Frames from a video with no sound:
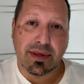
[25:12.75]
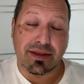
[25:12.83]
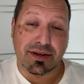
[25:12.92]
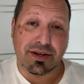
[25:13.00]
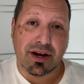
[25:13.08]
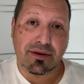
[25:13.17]

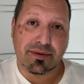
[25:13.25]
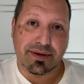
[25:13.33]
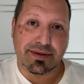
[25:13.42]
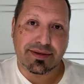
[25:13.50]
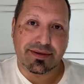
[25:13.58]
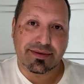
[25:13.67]
The
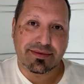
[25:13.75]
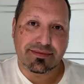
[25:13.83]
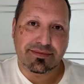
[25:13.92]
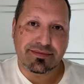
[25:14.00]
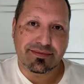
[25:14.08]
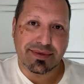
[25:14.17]
chakras
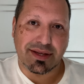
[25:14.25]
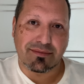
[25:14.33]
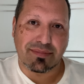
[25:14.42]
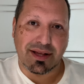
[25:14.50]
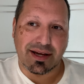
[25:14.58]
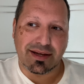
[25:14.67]
that
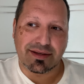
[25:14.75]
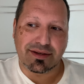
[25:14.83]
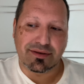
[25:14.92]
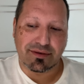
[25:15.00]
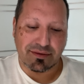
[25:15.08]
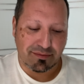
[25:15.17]
apply
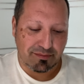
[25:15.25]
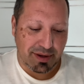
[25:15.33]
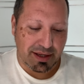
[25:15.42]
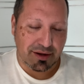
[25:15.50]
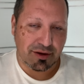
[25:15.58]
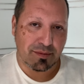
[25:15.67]
to
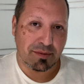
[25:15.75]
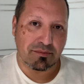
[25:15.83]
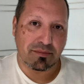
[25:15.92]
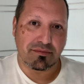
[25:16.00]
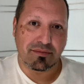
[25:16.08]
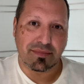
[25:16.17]
being a
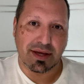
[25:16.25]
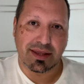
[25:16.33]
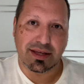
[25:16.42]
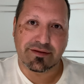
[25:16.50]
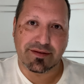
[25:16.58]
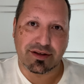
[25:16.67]
human in
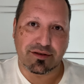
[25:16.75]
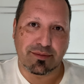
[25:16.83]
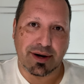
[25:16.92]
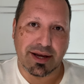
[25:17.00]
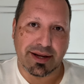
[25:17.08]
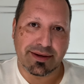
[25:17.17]
this physical
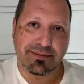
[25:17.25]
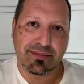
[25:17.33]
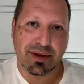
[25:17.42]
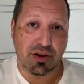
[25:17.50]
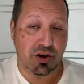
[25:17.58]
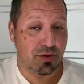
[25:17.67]
body,
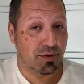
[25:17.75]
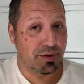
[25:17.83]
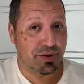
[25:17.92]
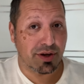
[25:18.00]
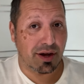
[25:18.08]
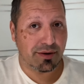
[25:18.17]
your root
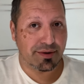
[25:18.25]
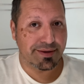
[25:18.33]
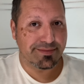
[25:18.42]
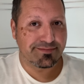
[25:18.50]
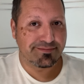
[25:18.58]
chakra,